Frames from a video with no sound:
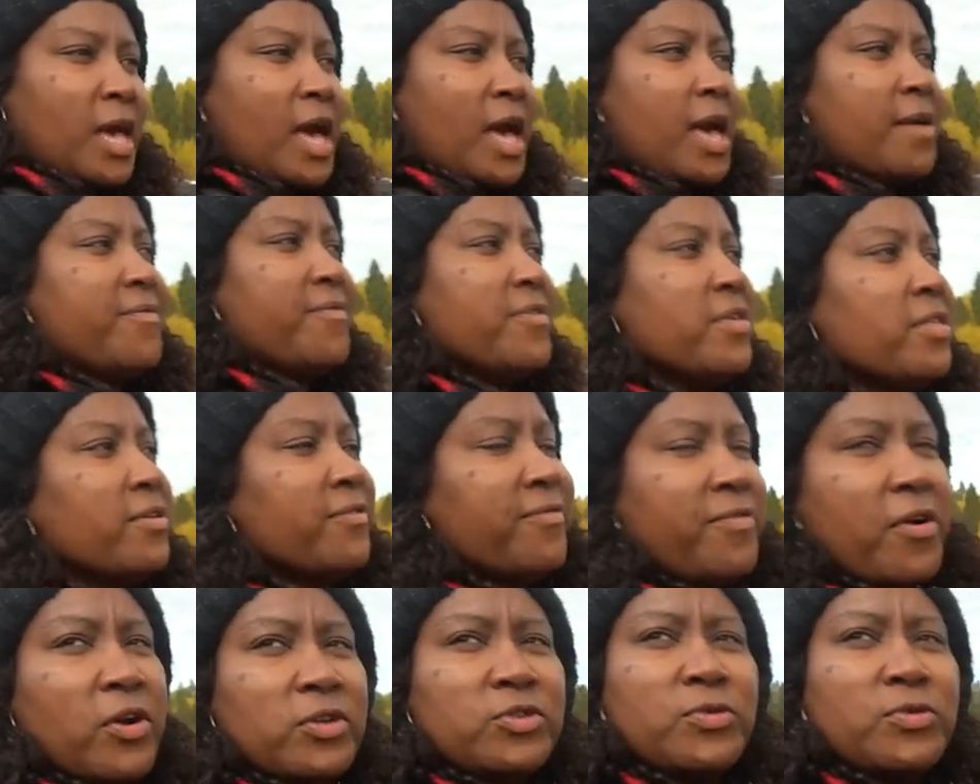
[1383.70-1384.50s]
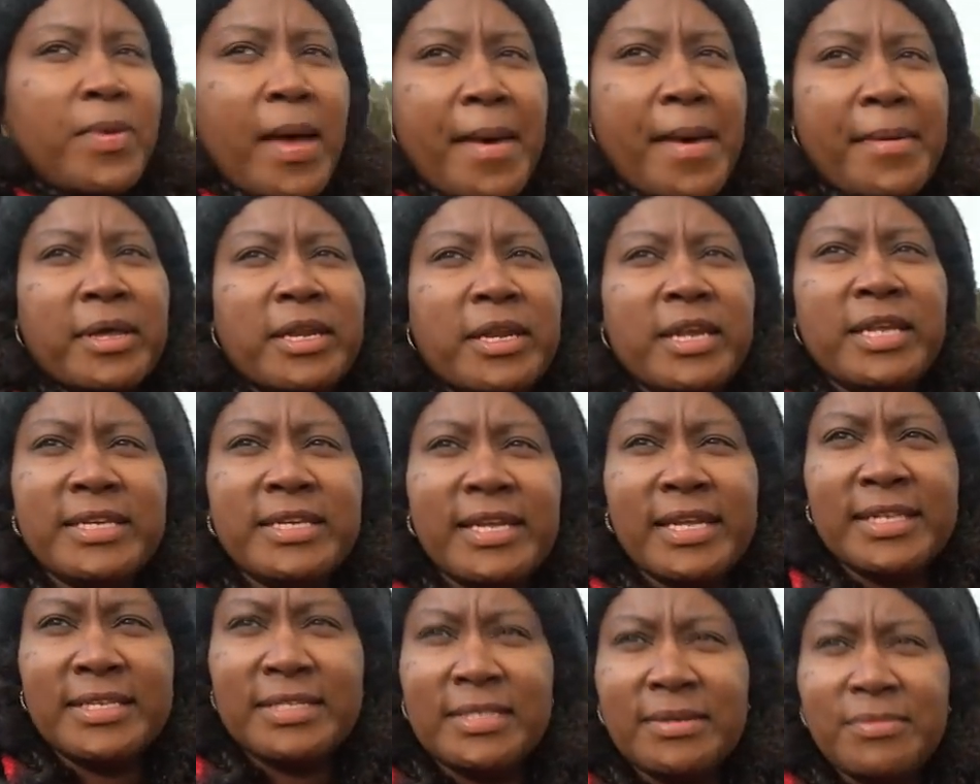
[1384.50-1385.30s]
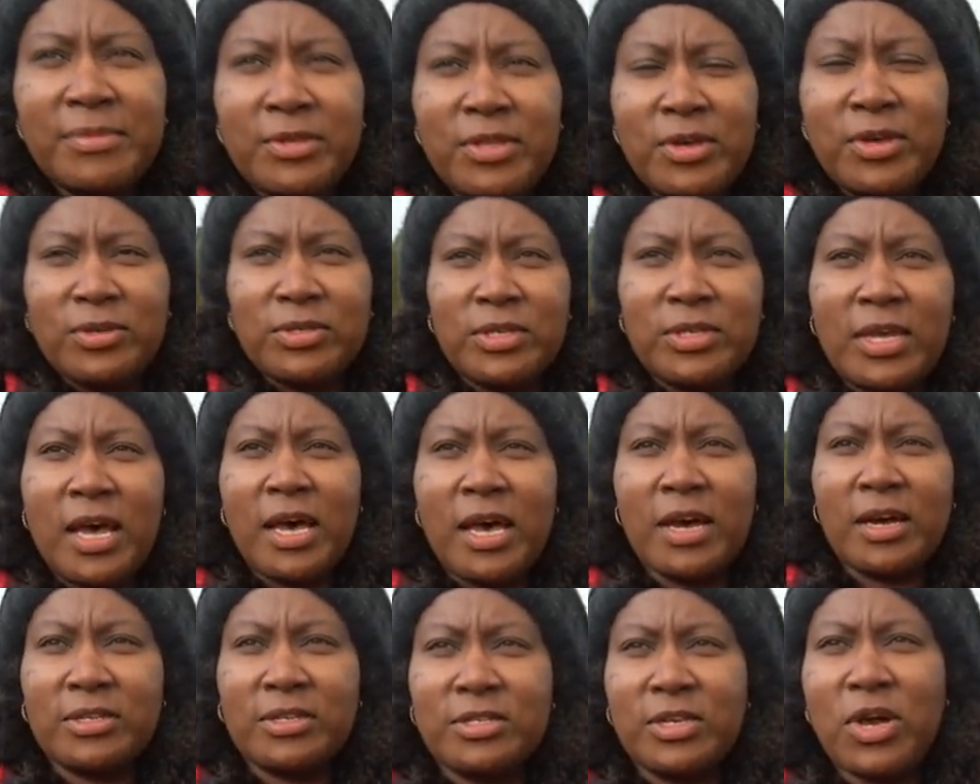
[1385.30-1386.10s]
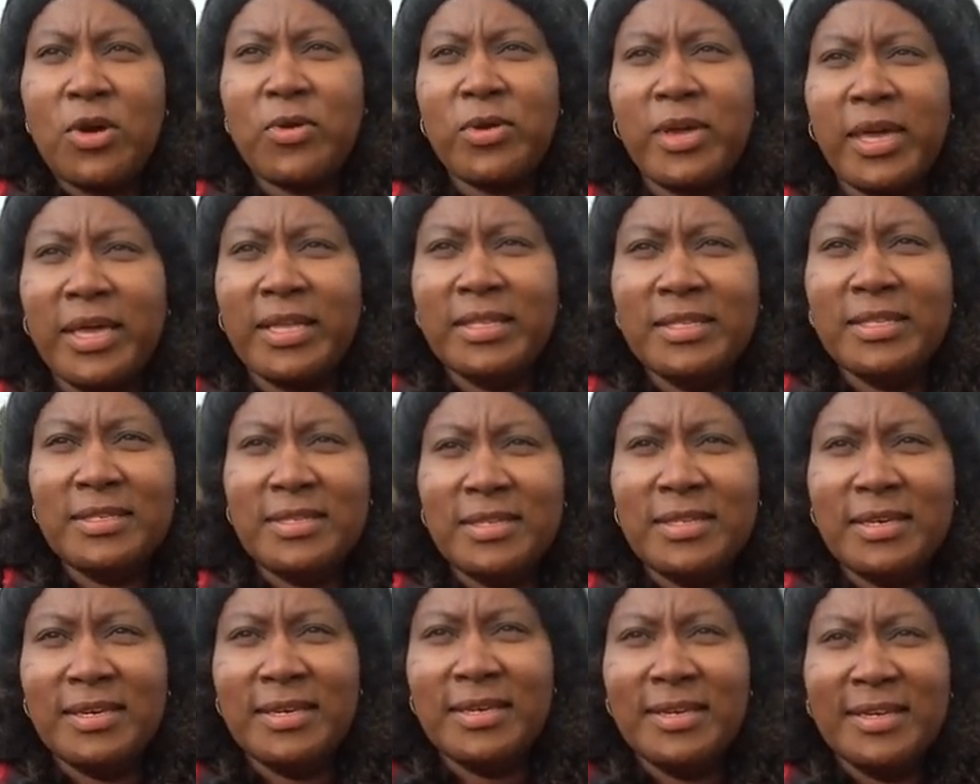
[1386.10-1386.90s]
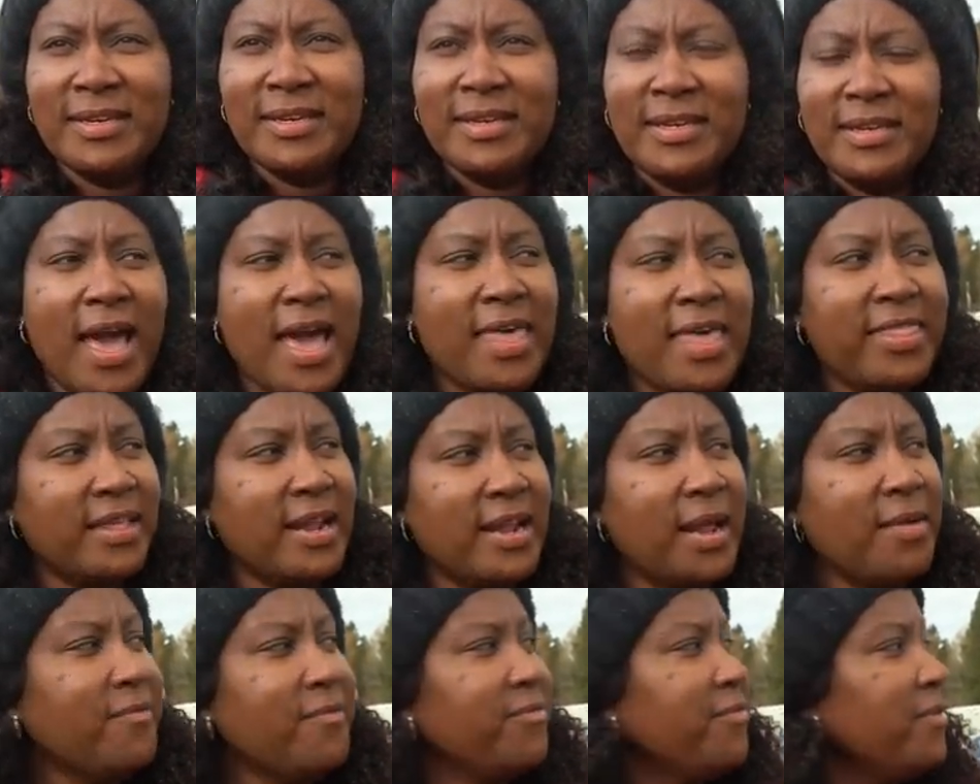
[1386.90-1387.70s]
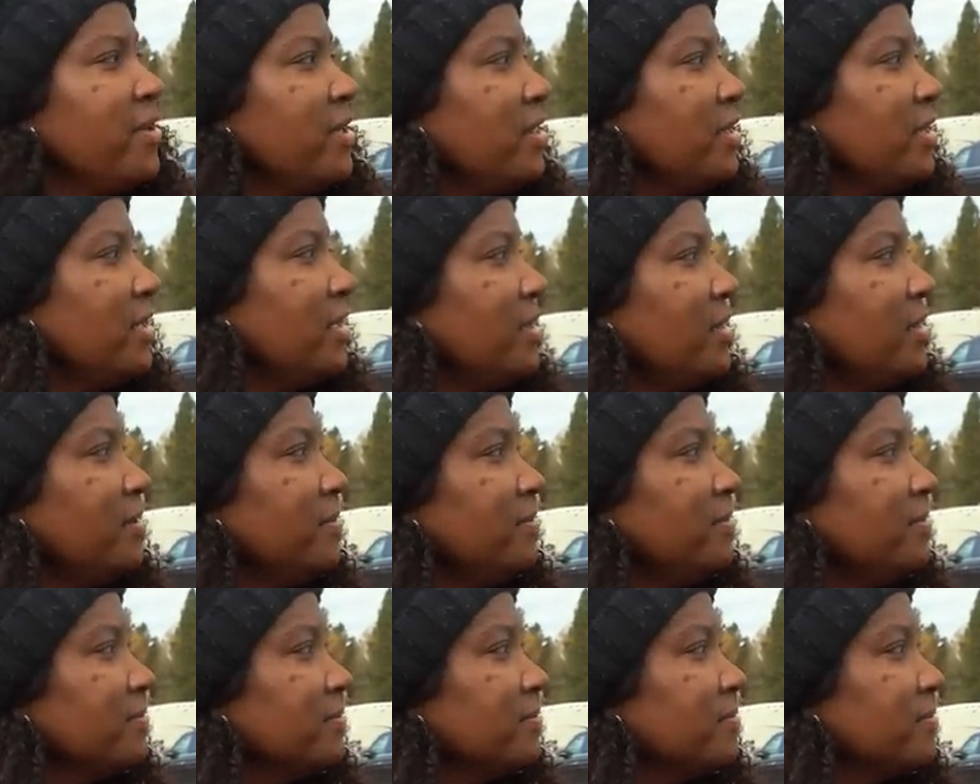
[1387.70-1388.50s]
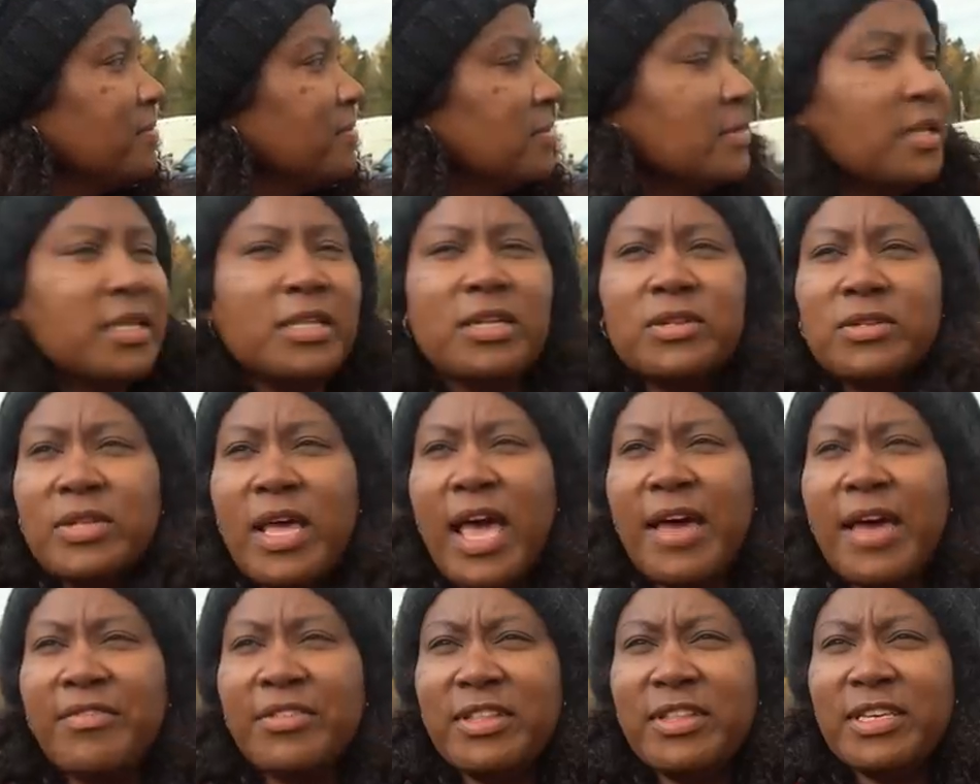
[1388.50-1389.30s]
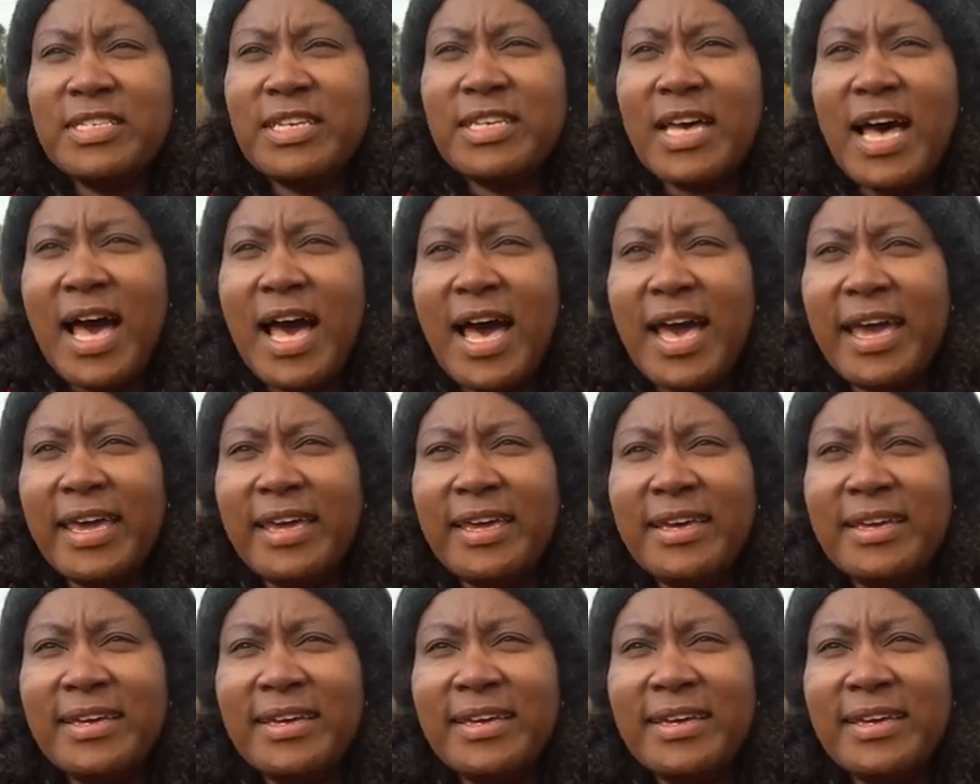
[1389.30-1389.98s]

I'm feeling first, we're probably gonna need to get some of those uh, tokens. Yeah. And then I'm feeling a oh, little heavenly Thai.